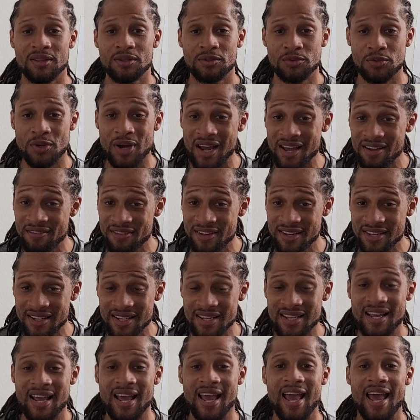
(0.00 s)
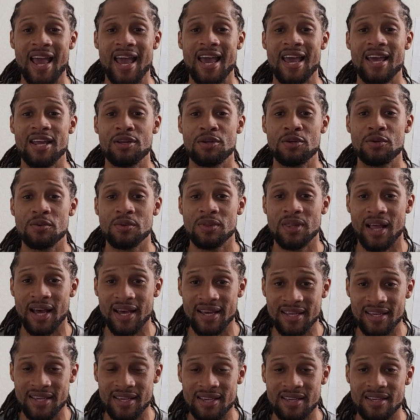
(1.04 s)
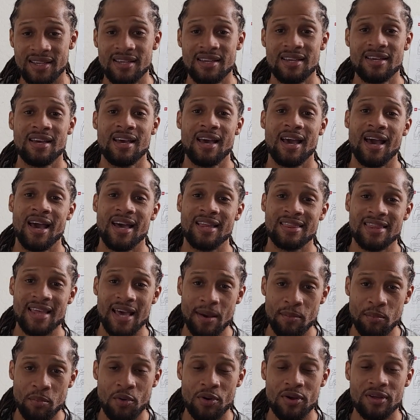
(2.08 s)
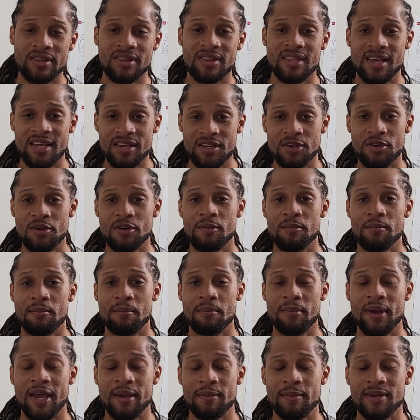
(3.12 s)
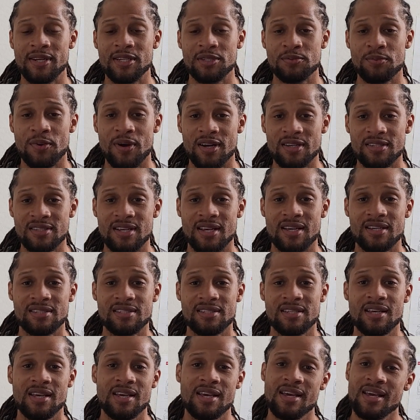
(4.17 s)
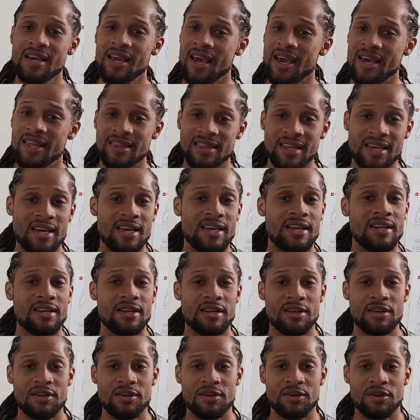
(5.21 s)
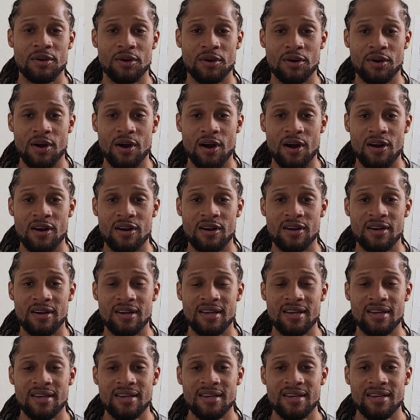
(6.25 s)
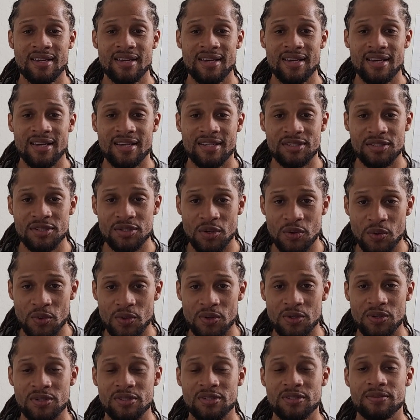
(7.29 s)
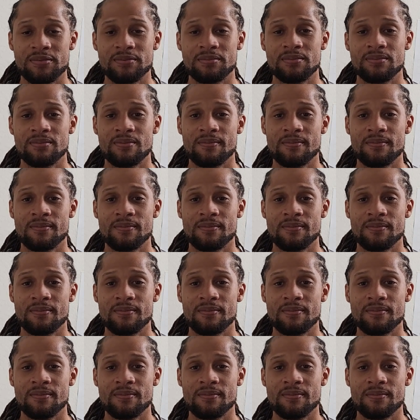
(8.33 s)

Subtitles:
drive it and you like it. At that point, then your payment is processed and then your car is yours.